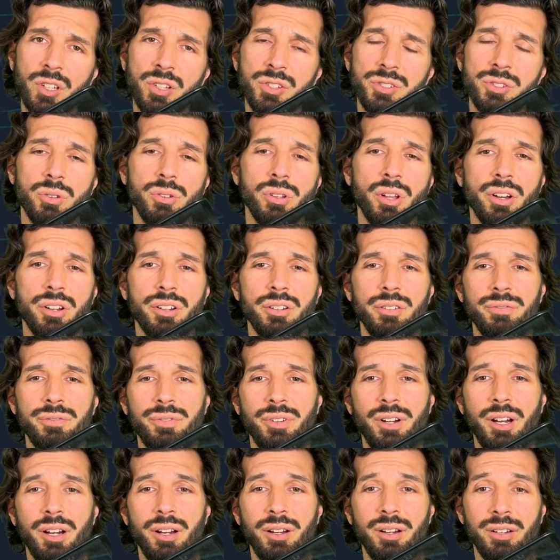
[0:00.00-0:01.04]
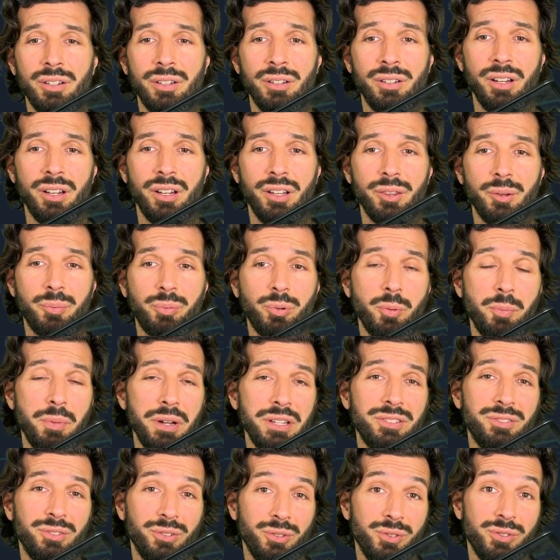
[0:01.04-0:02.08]
So a lot of the
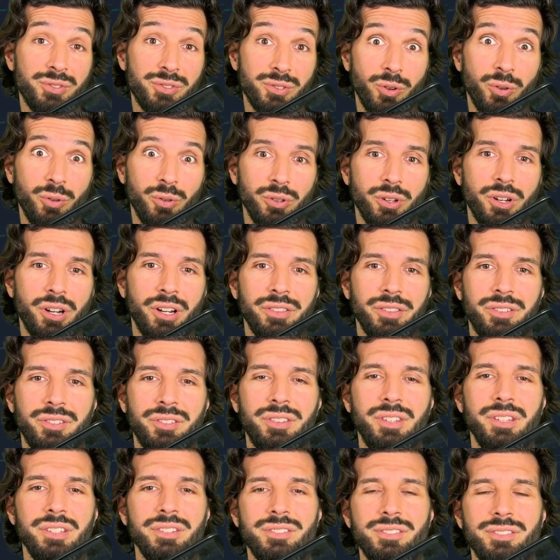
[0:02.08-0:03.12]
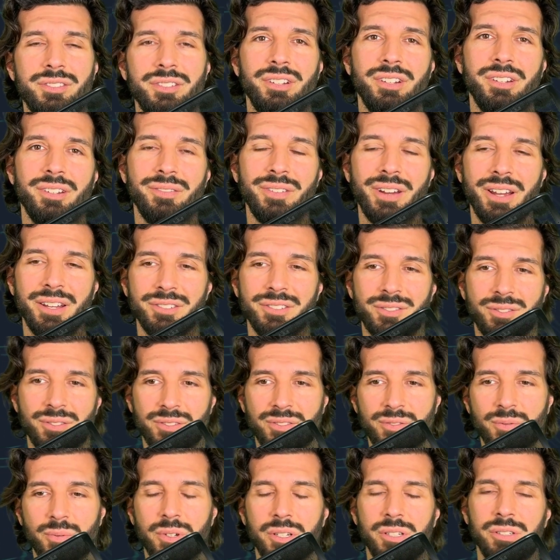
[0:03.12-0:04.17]
Prometheus all got this in advance
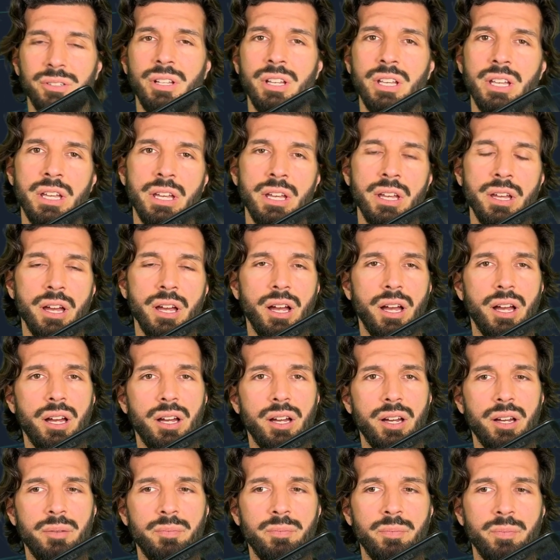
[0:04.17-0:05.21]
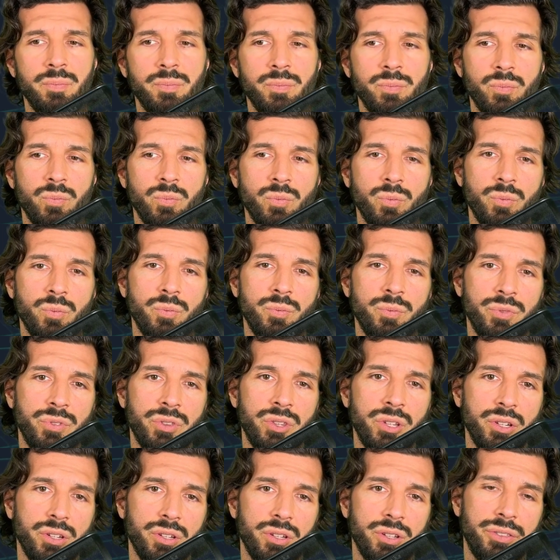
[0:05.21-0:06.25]
as well.
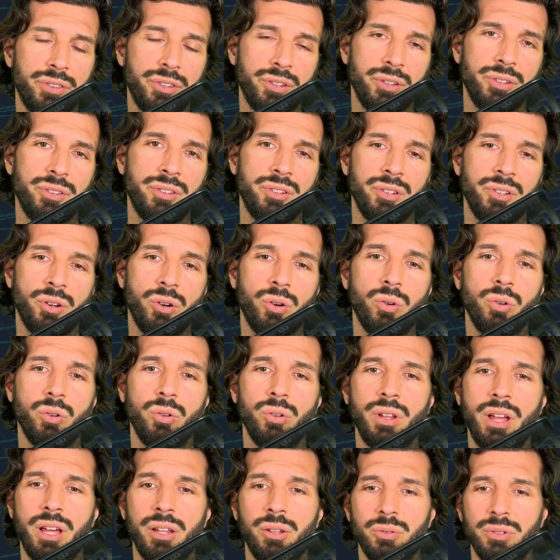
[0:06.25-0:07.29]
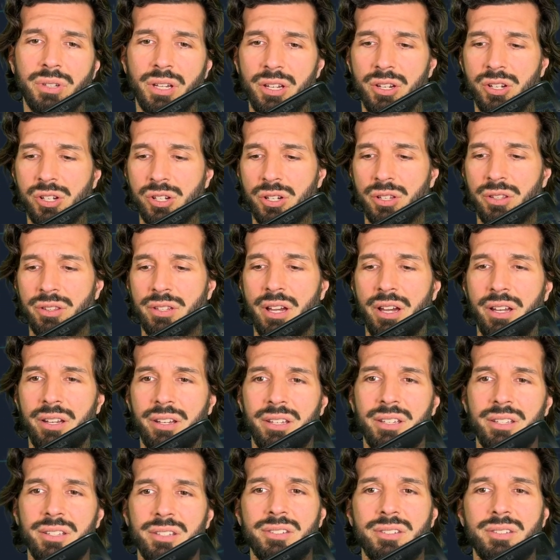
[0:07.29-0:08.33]
The whole allocation
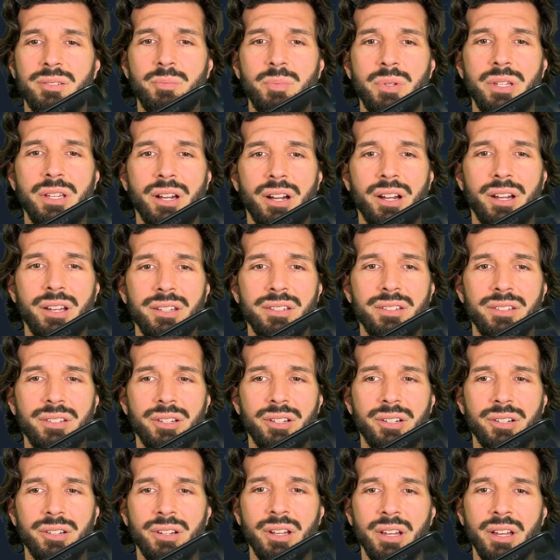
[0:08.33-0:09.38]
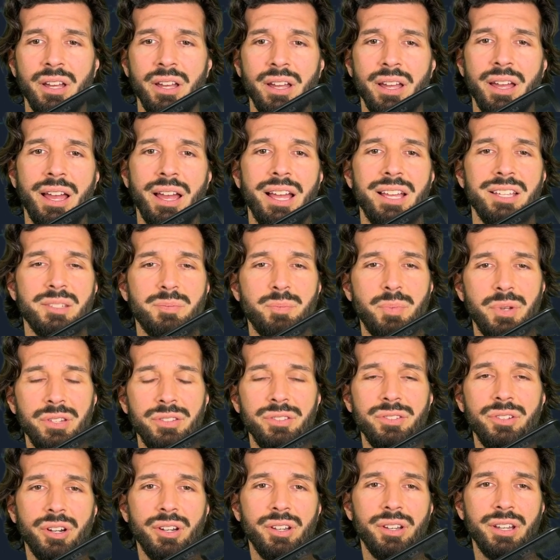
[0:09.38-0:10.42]
that is behind here has
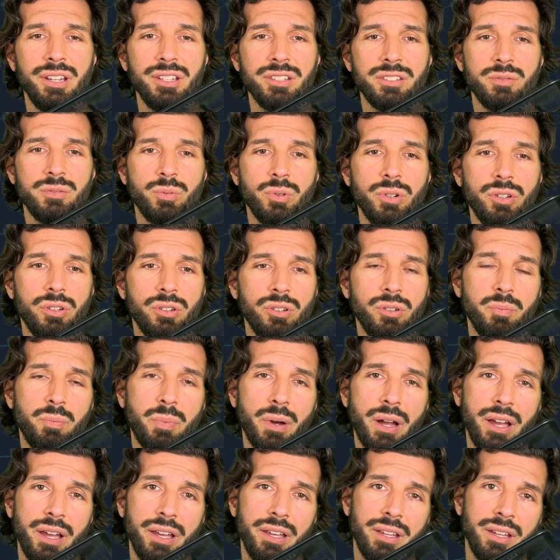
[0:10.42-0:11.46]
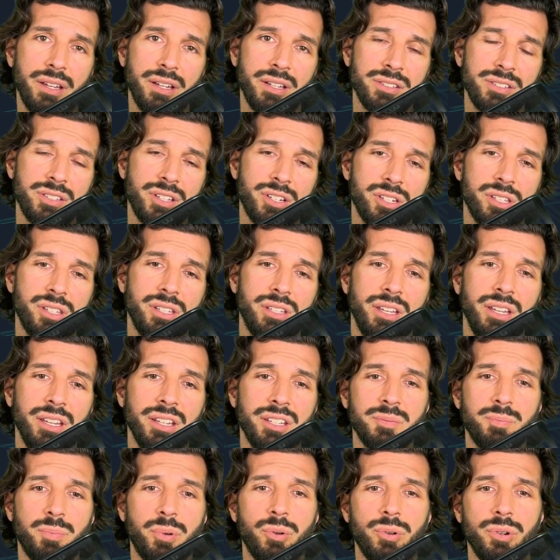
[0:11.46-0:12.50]
been done as well by essentially
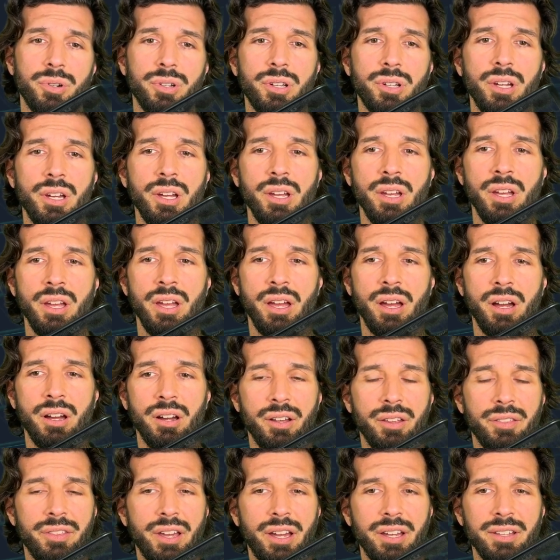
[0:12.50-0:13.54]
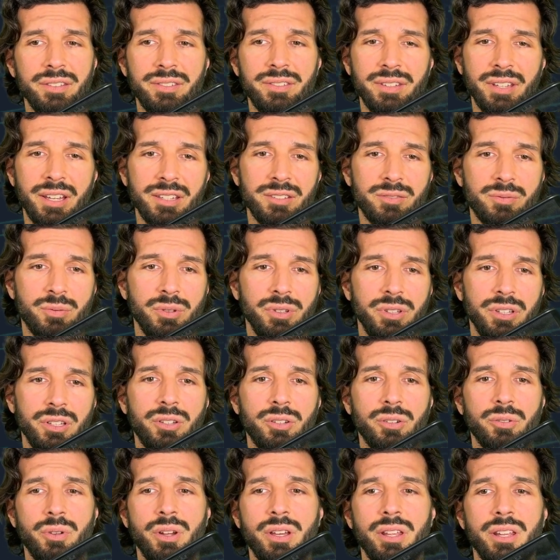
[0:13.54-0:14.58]
SwissBorg, that has really
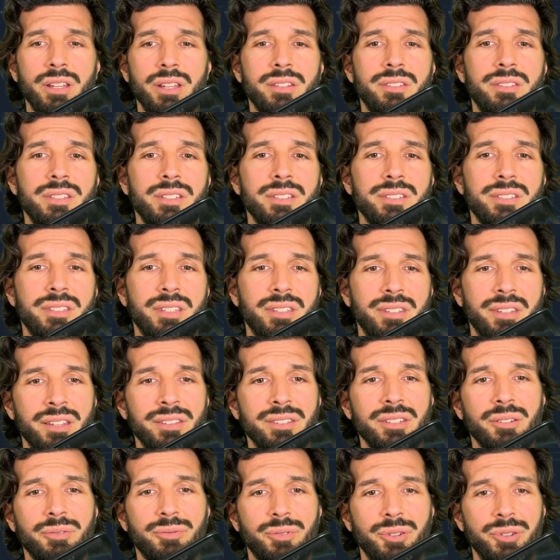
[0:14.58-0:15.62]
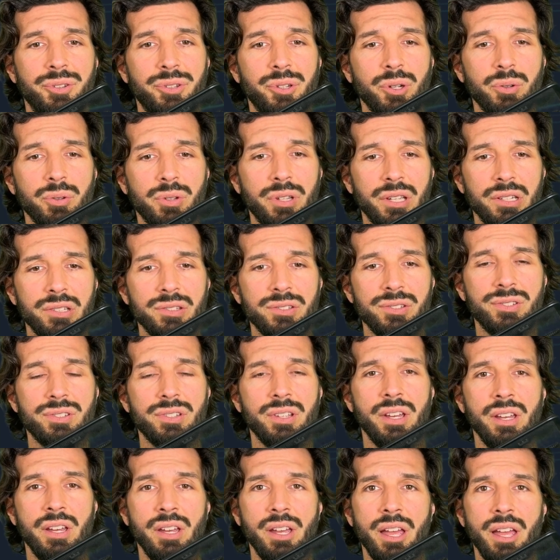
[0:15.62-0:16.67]
curated these 10 different tokens.